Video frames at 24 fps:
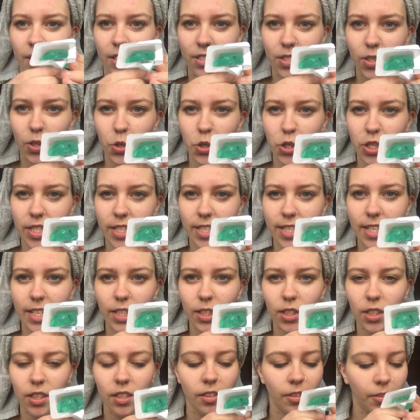So it's just this
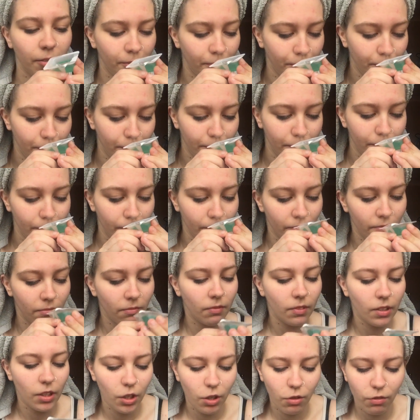little
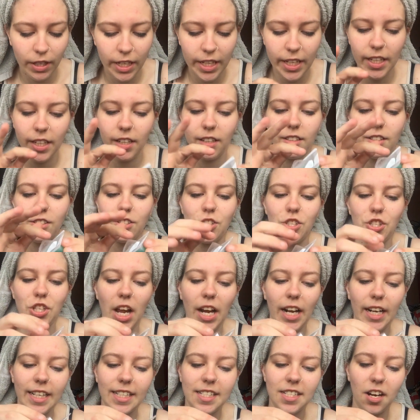green
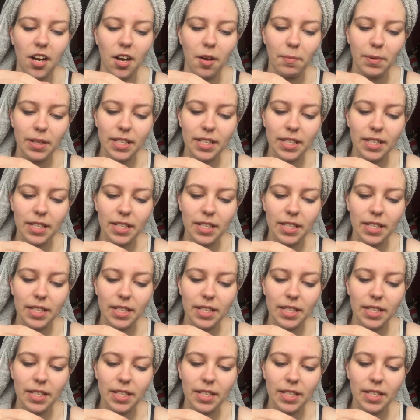jelly tub.